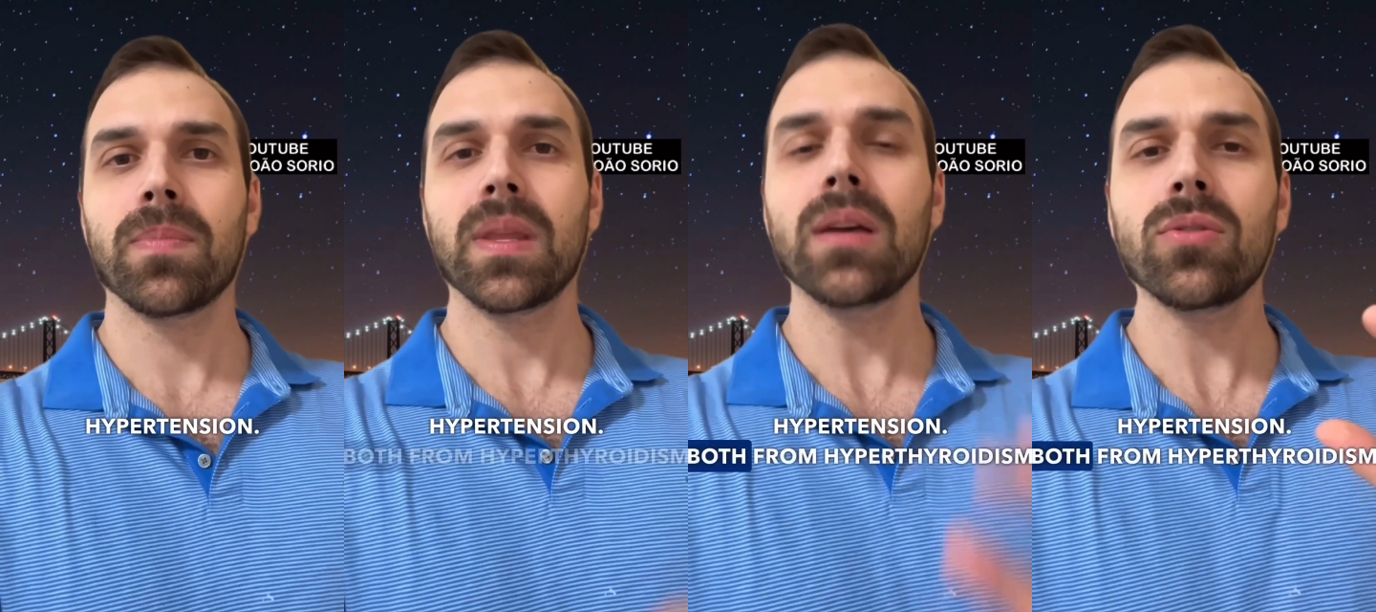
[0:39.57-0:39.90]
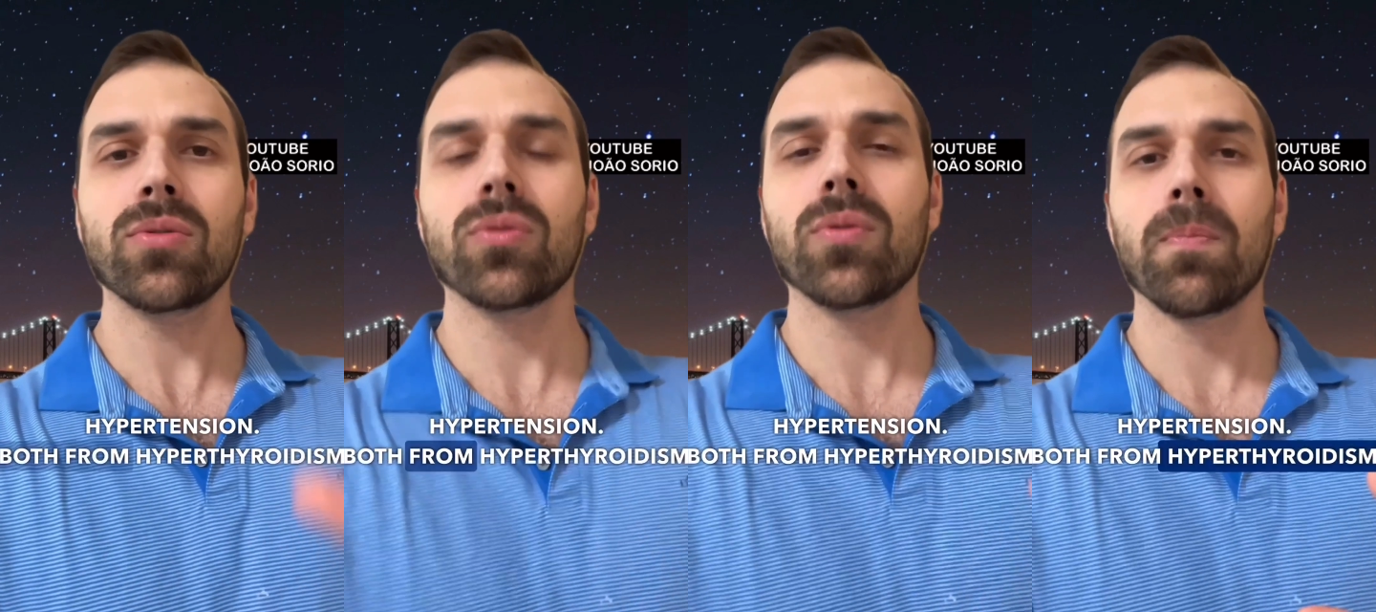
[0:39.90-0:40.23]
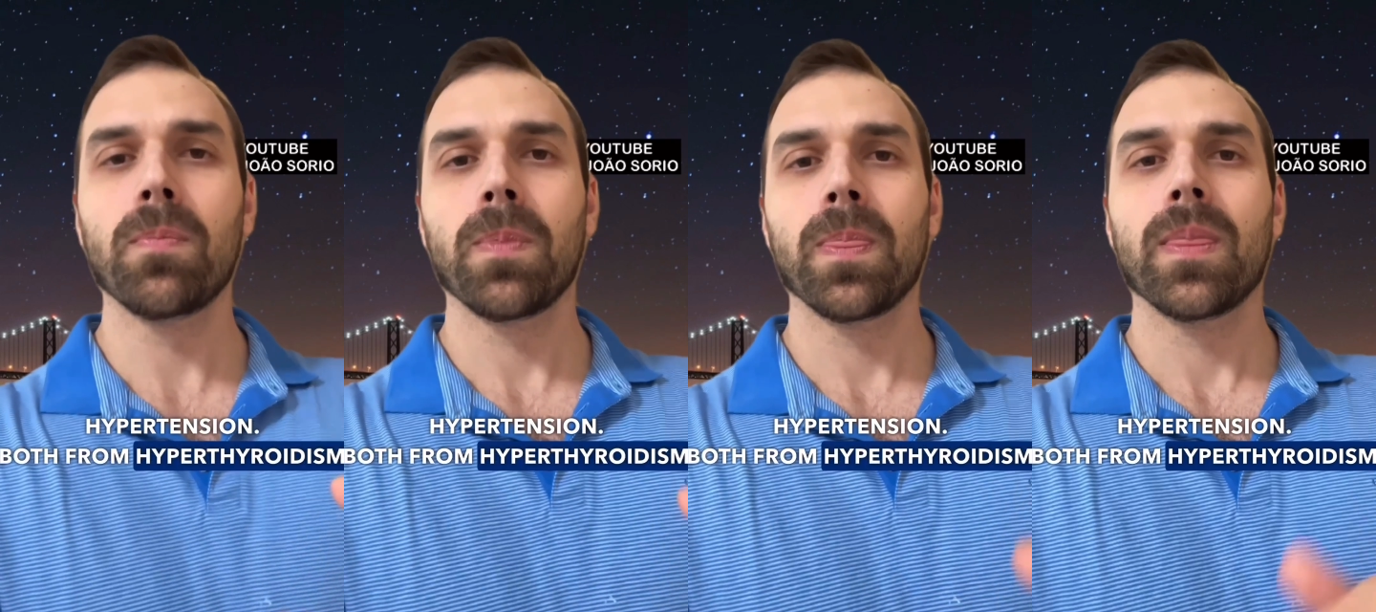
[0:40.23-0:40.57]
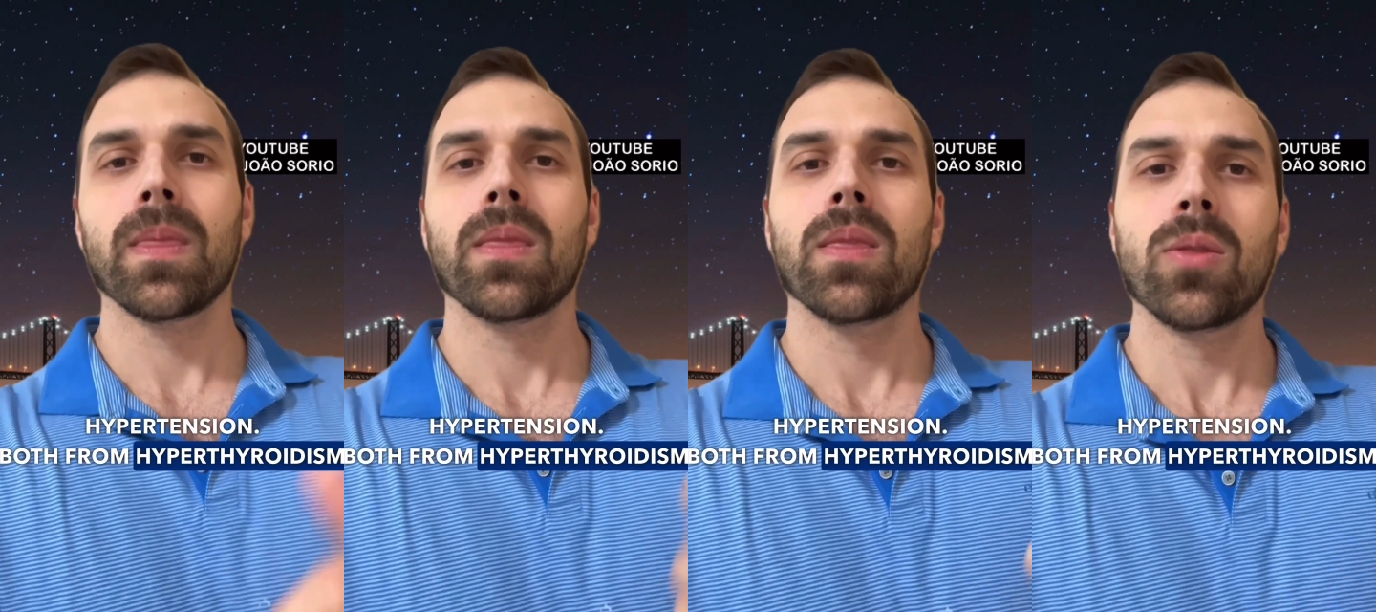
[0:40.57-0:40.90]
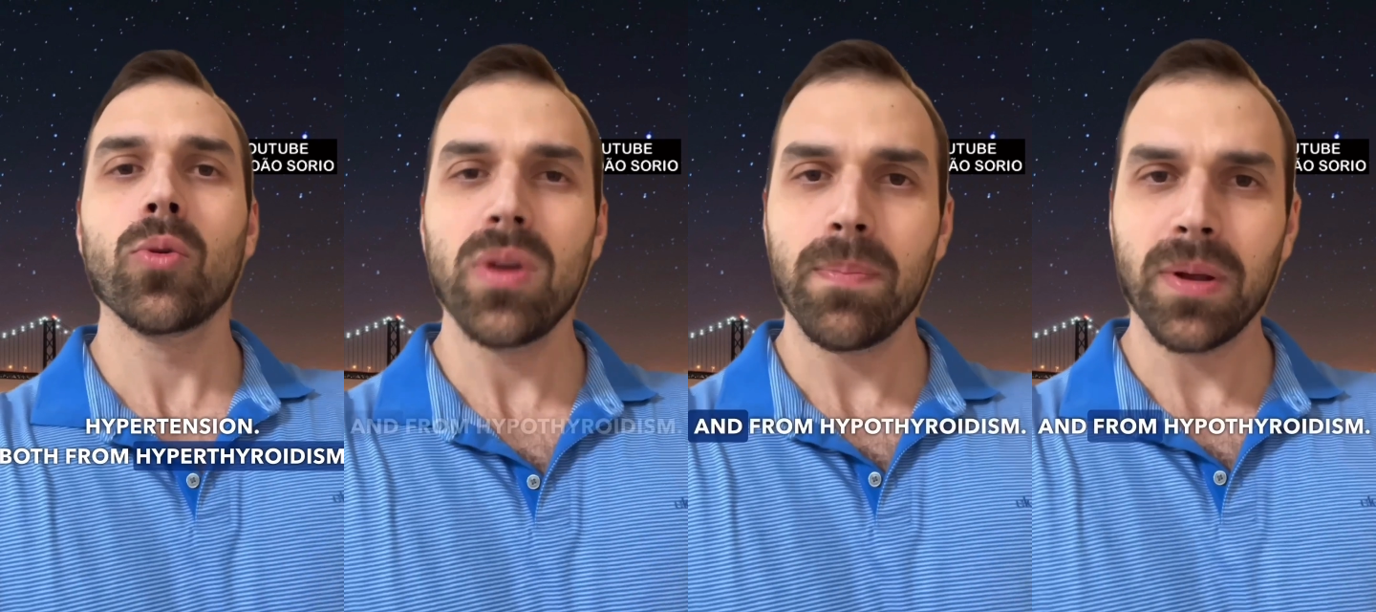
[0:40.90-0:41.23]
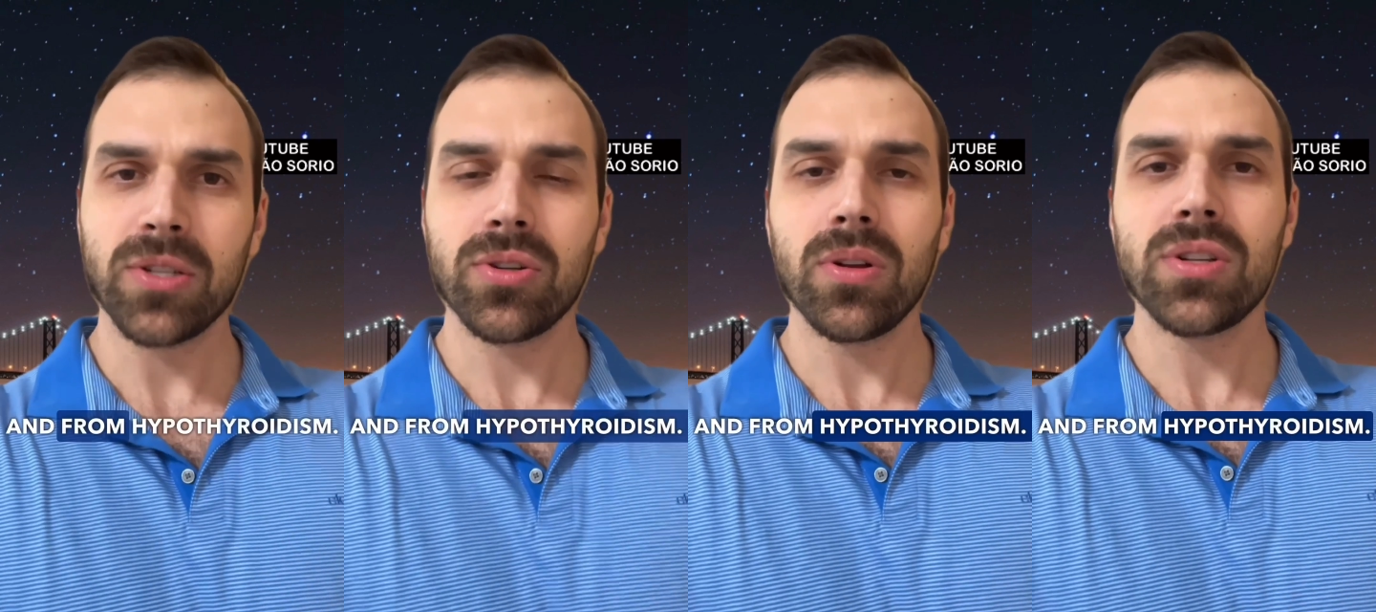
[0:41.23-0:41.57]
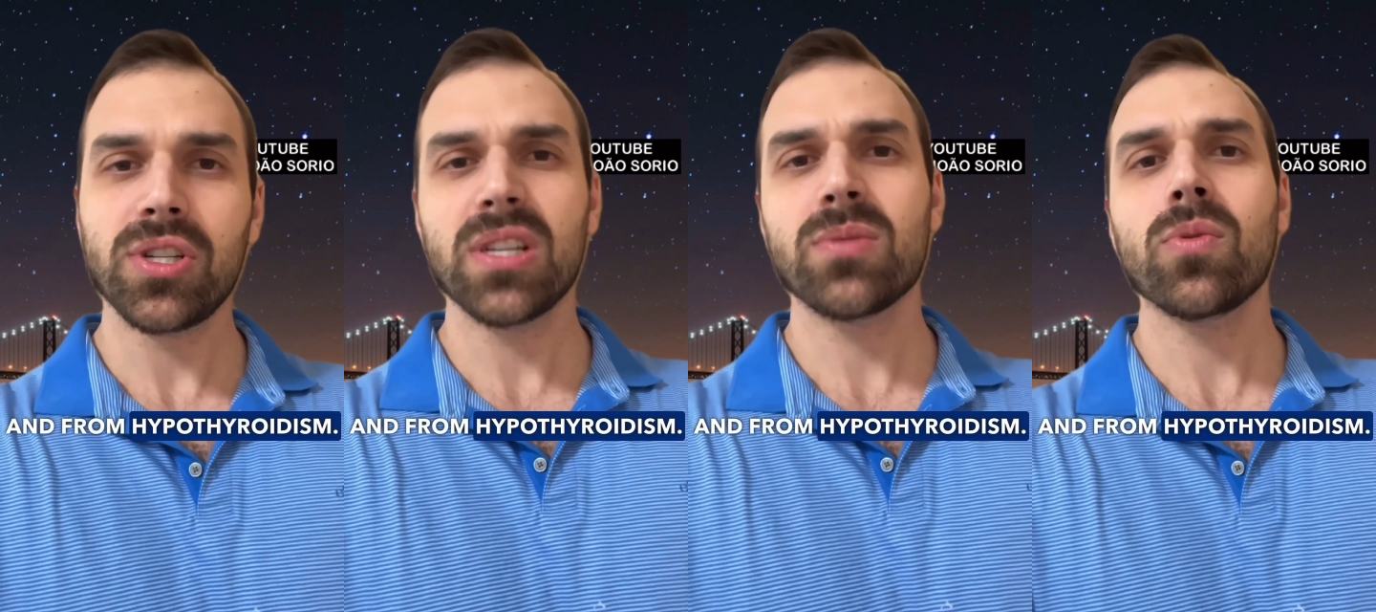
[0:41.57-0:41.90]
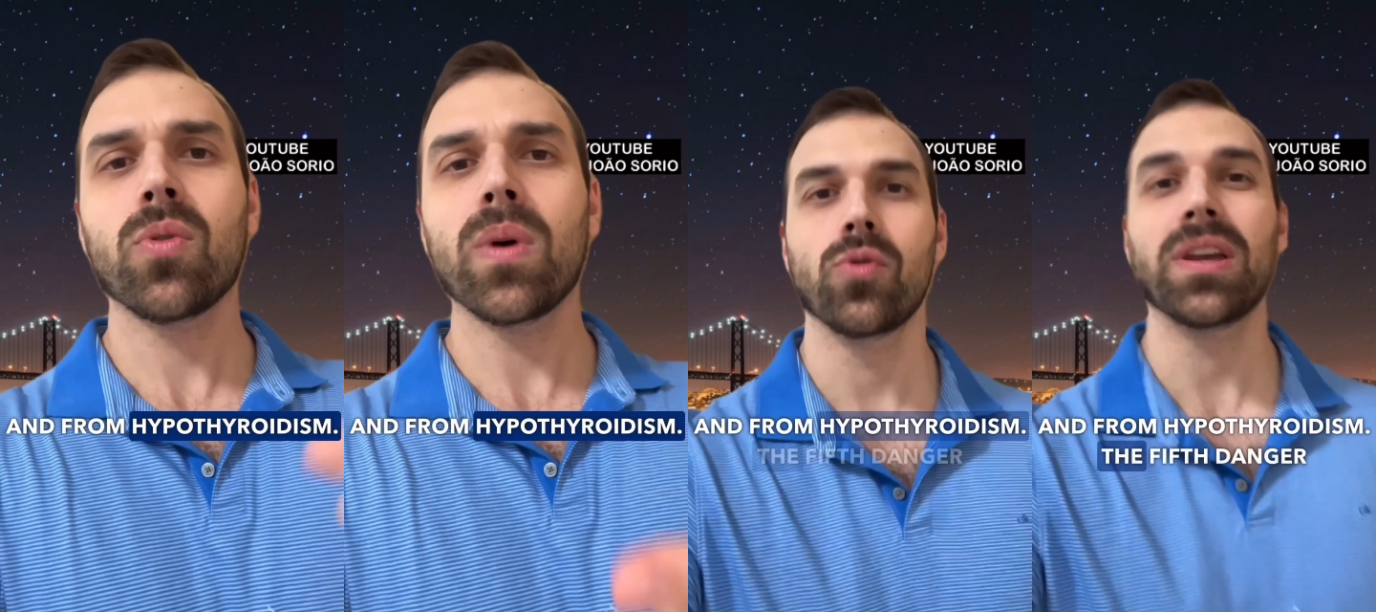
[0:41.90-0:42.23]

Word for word: Both from hyperthyroidism and from hypothyroidism.